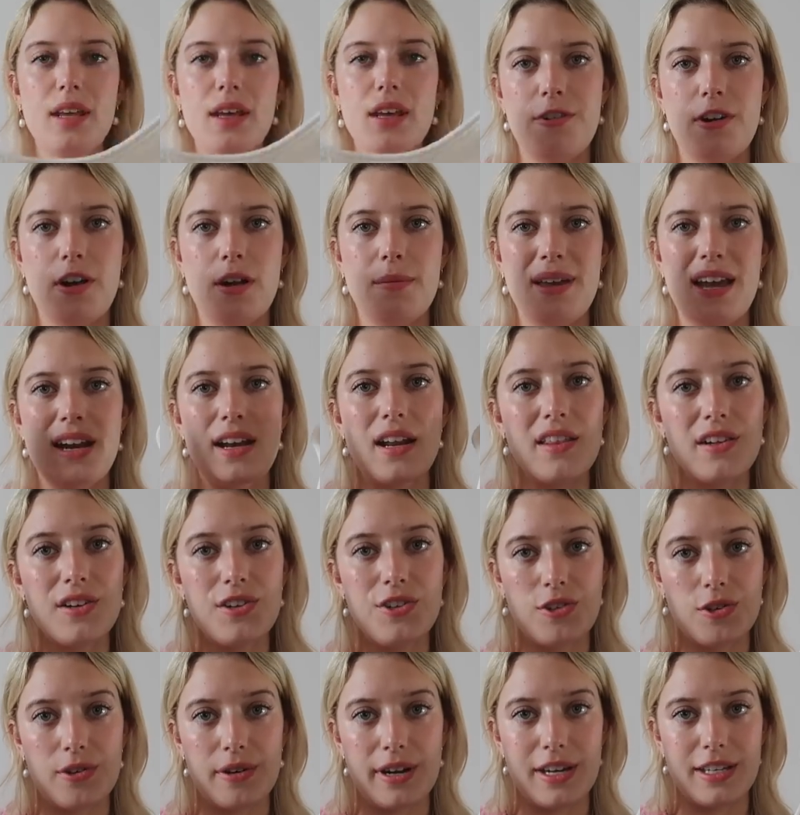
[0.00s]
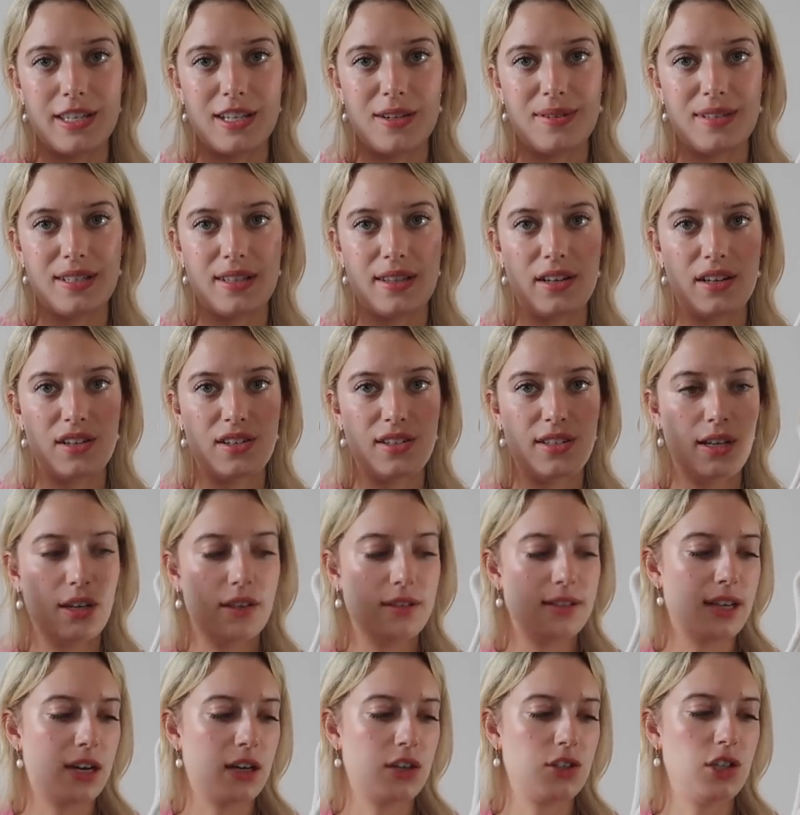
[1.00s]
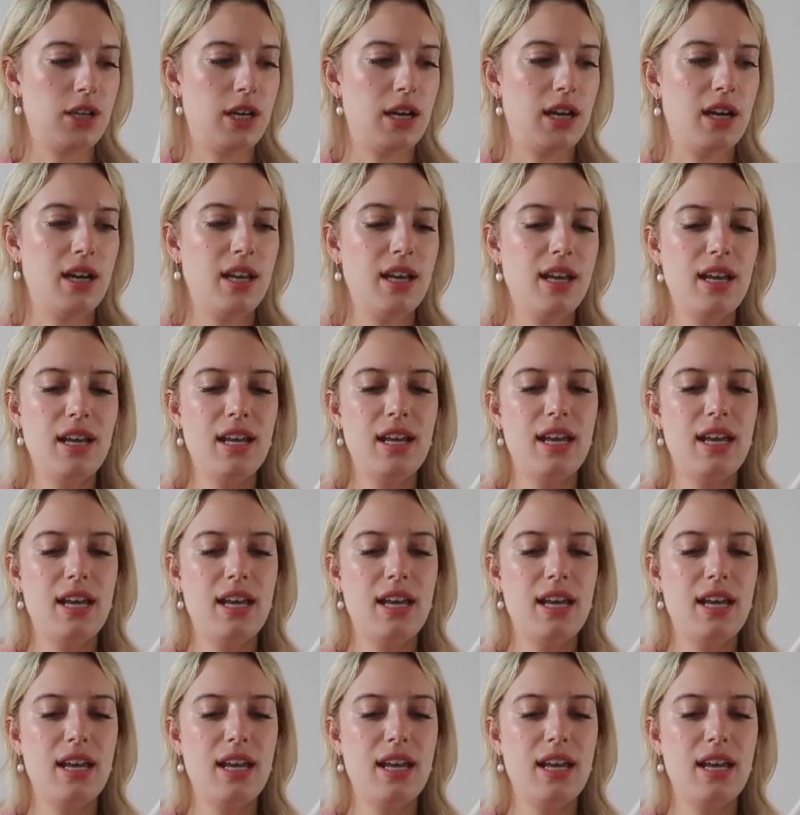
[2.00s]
from And Other Stories. It was in their sale section.